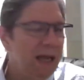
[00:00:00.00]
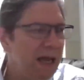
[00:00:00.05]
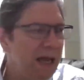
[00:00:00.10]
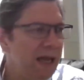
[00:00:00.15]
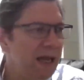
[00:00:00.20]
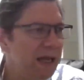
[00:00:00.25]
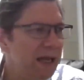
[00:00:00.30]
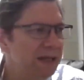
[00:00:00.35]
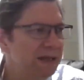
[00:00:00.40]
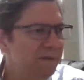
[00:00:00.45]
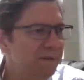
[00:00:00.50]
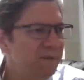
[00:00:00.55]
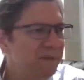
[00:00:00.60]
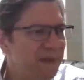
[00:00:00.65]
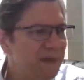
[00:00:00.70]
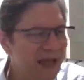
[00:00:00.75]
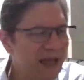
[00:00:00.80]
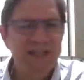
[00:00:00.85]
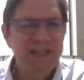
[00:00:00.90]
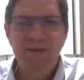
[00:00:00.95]
and
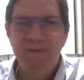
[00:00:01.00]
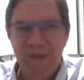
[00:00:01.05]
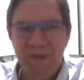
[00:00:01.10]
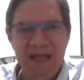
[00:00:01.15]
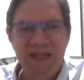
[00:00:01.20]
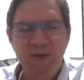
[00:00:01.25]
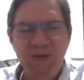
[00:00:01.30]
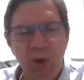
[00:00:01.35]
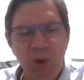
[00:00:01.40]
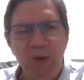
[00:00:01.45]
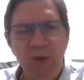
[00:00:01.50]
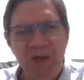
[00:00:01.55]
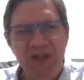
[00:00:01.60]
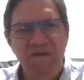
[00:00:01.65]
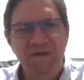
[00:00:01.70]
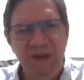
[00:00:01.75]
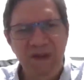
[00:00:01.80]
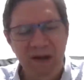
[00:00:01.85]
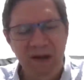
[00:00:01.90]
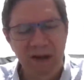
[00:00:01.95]
that's that's what it
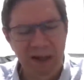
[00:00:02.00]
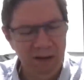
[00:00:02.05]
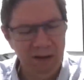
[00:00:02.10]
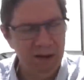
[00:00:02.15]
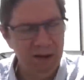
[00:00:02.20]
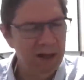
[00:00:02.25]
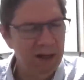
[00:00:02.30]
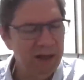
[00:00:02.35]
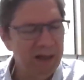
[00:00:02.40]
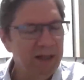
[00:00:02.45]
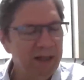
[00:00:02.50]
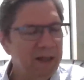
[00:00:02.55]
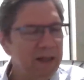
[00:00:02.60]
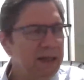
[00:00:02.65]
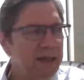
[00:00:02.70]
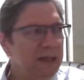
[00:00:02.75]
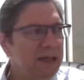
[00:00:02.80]
was feeling like